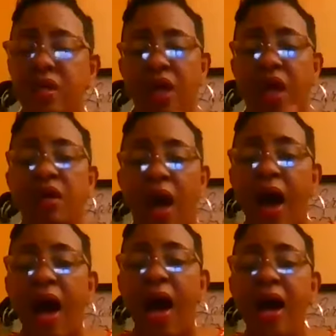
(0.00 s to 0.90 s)
that
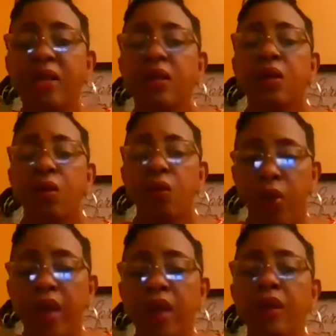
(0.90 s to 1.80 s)
God
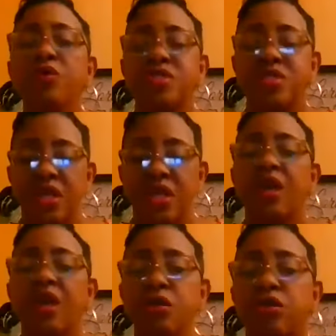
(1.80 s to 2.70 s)
will
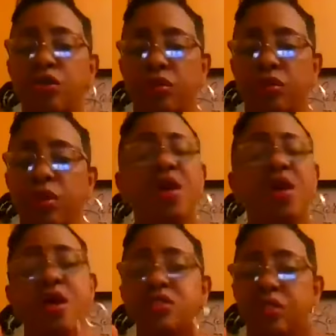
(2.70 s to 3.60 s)
see you through.
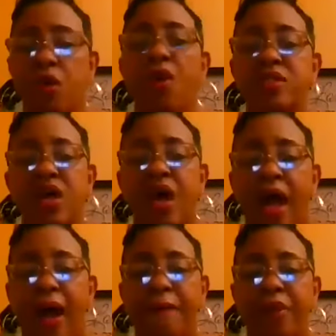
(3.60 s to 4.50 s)
It's going to
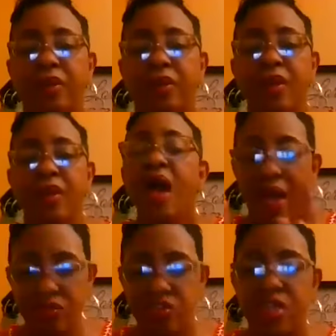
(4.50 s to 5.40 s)
happen
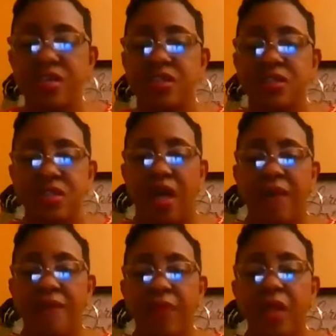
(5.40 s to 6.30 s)
in Jesus'
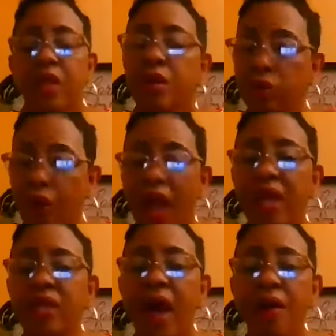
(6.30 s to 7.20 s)
name.
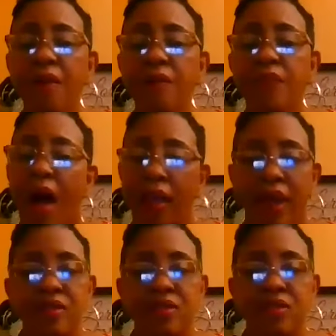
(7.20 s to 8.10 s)
Right now, I'd
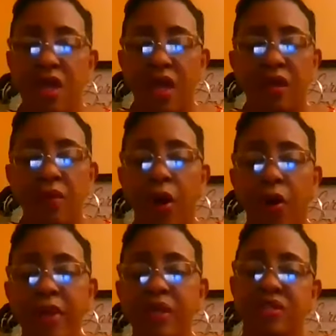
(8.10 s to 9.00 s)
like to take a
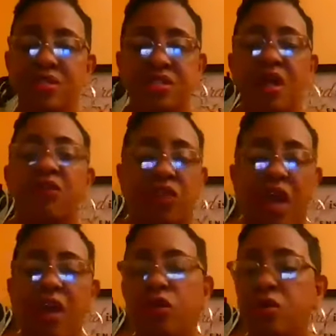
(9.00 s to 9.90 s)
moment to say
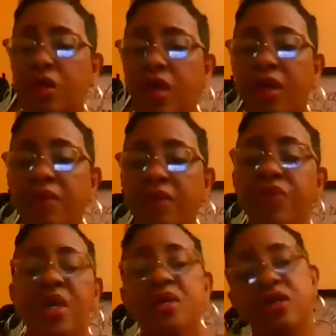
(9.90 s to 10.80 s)
thank you again
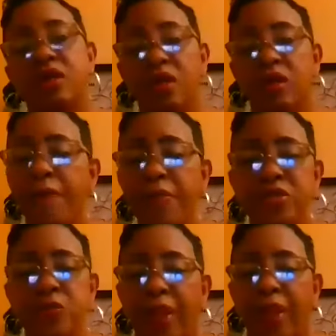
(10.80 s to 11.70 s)
to
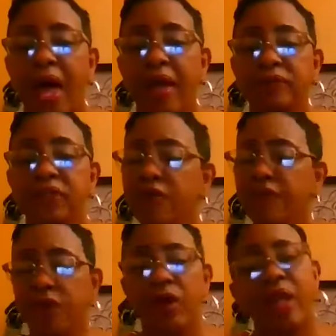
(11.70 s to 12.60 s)
Columbus Black
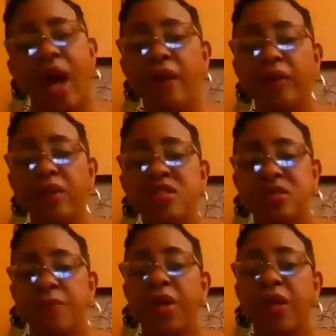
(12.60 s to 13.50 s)
for allowing us
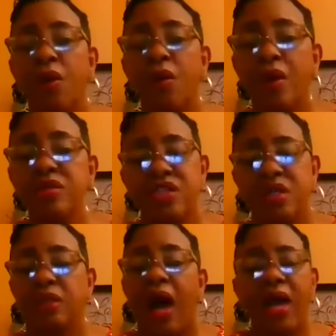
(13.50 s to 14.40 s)
to be on
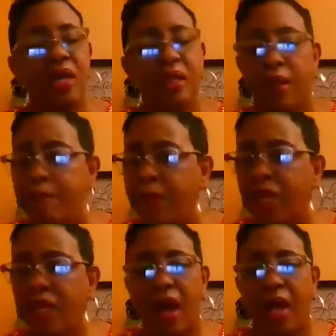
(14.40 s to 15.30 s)
tonight in the
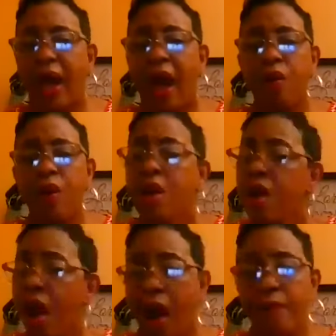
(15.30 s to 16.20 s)
midnight hour.
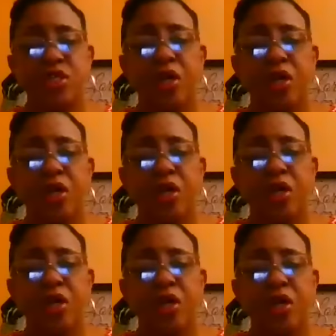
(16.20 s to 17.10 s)
I'm telling
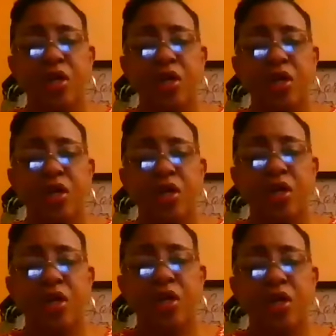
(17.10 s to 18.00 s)
you,
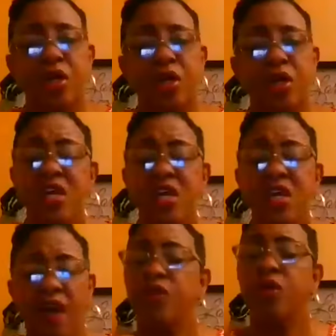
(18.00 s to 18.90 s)
tell your
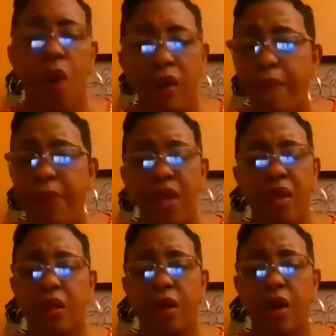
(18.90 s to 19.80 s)
friends if you want to
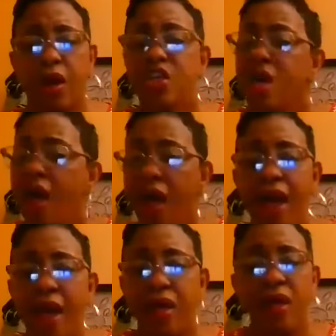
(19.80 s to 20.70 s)
be encouraged,
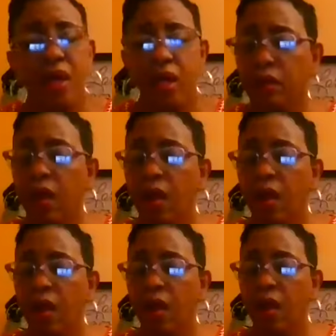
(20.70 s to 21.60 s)
hey,
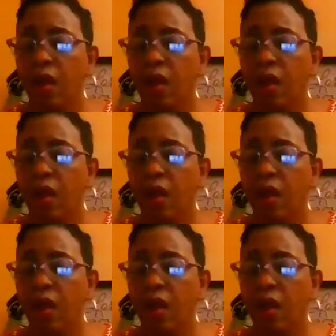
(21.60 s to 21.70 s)
love